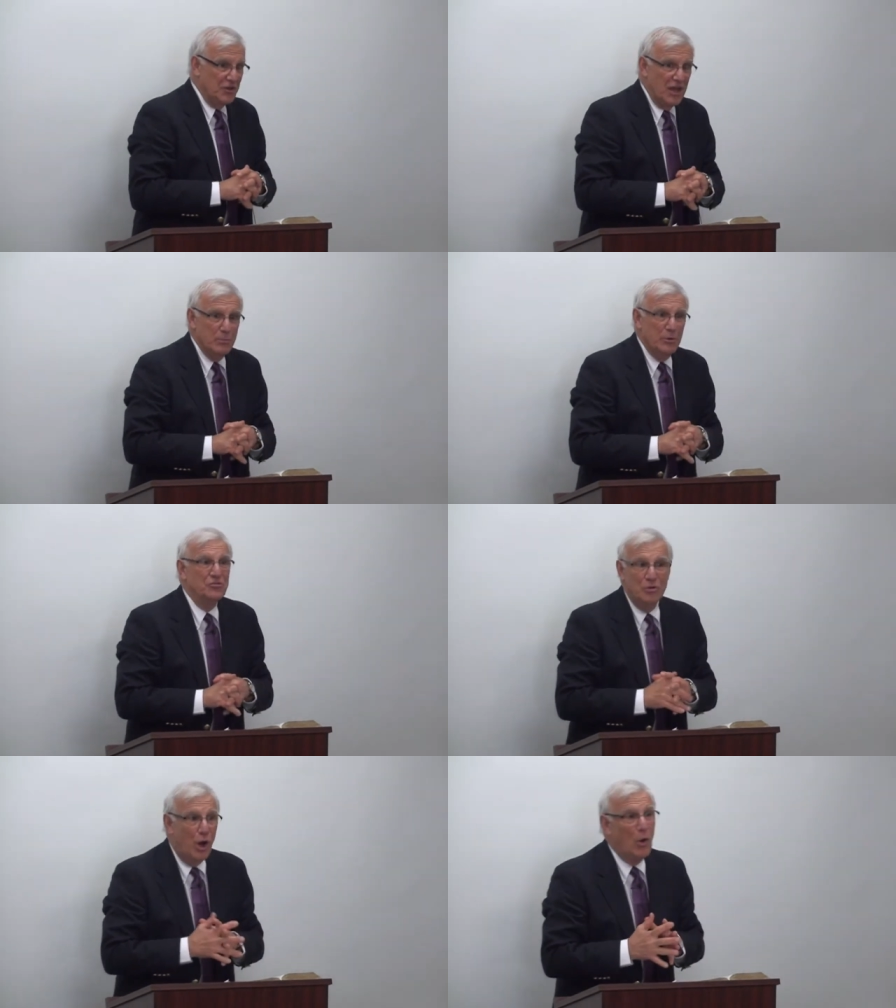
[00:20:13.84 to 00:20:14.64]
name is
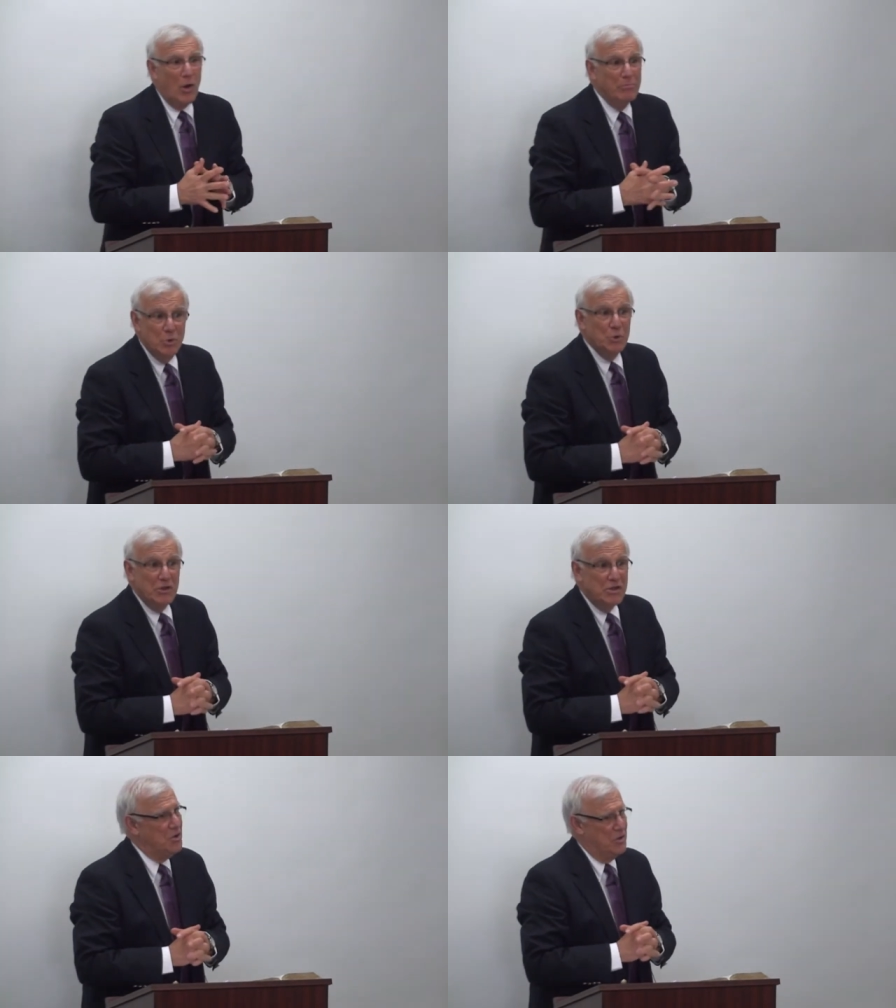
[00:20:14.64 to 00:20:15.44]
Noah
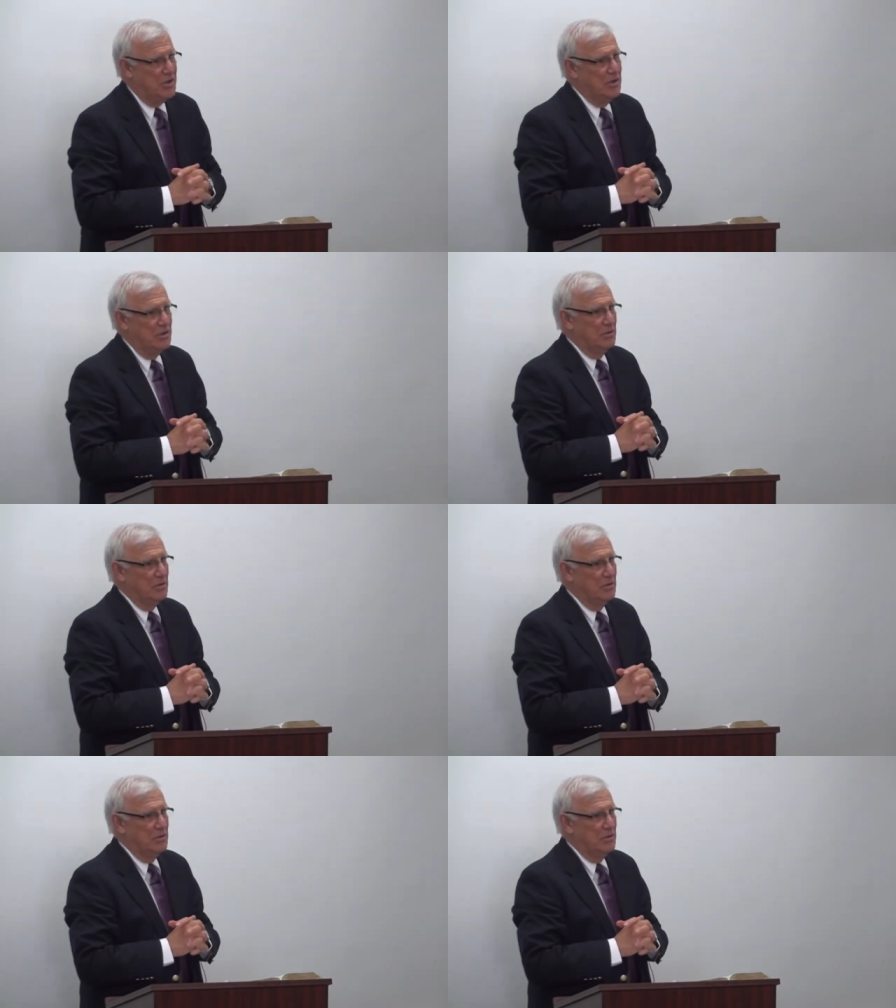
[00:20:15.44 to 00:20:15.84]
Mudagiri,